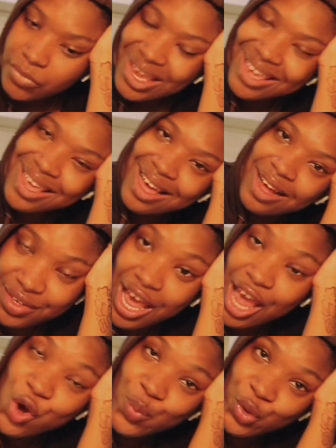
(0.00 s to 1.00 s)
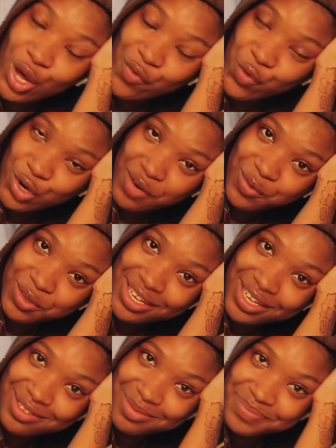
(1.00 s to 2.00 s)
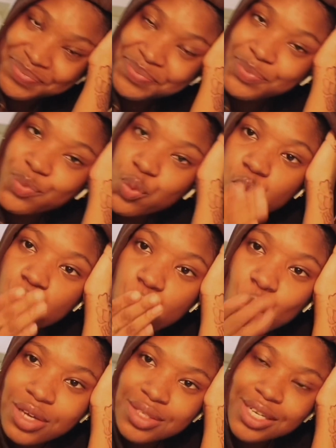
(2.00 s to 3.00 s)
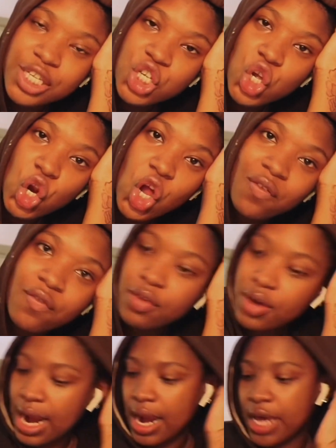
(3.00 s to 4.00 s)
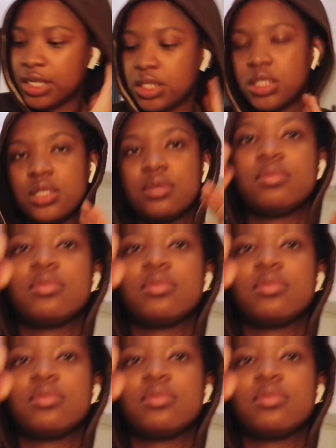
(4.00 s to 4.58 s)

Yeah, I hope you have a wonderful day too. Sending you love and light.